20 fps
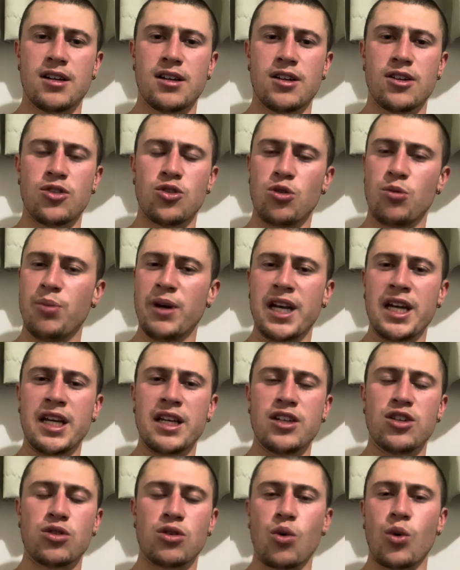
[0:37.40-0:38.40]
You're, be,
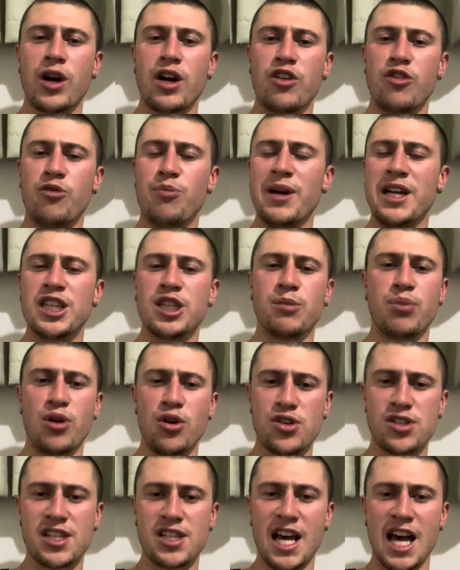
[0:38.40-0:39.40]
you're aware of being the
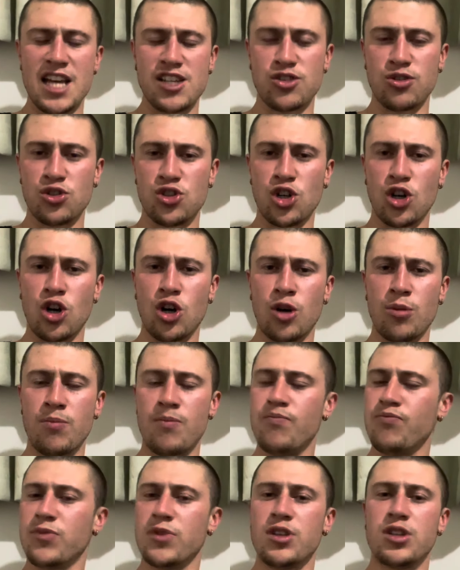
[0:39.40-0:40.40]
person that has your job.
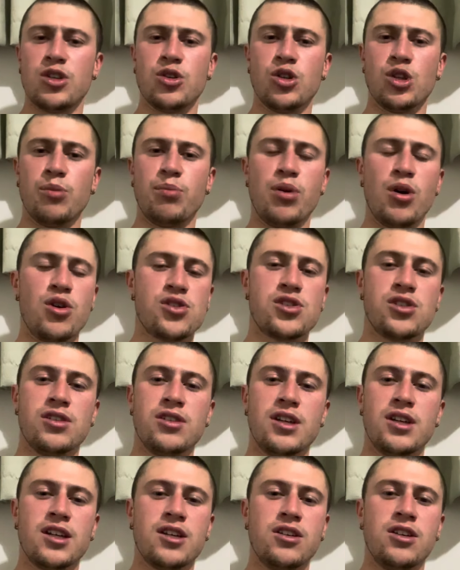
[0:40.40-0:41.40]
You're the person
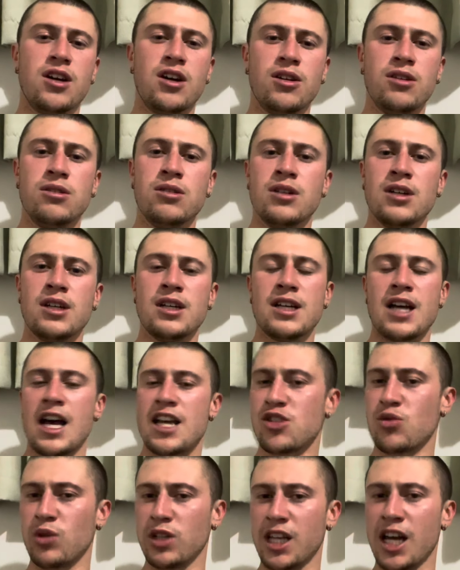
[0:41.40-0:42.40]
that, you know, has
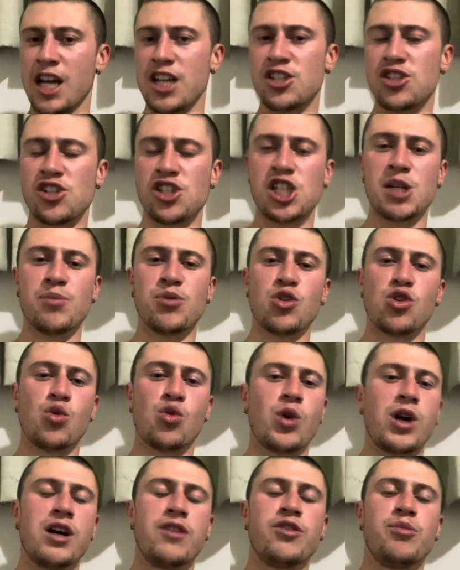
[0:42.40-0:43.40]
a relationship. You're
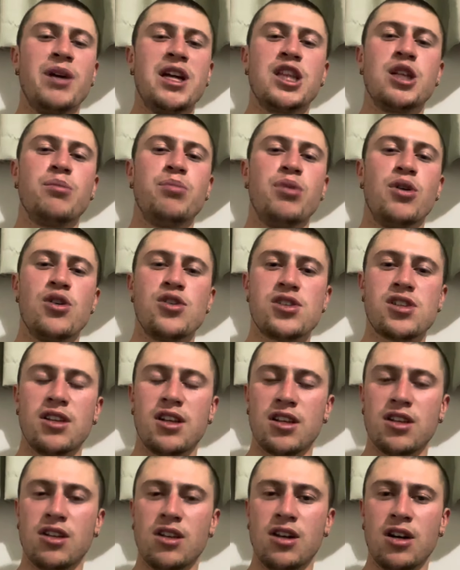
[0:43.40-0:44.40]
aware of being the person that,
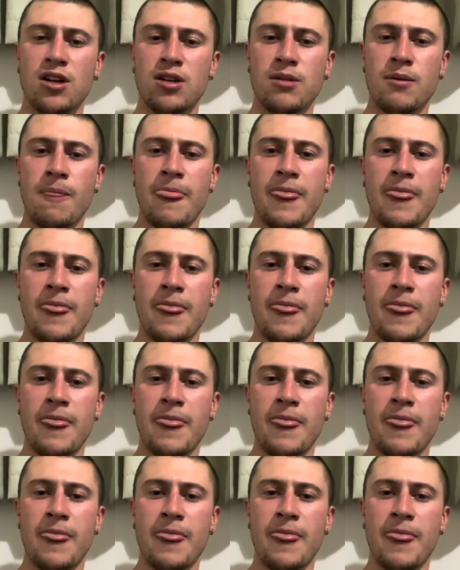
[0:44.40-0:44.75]
you know,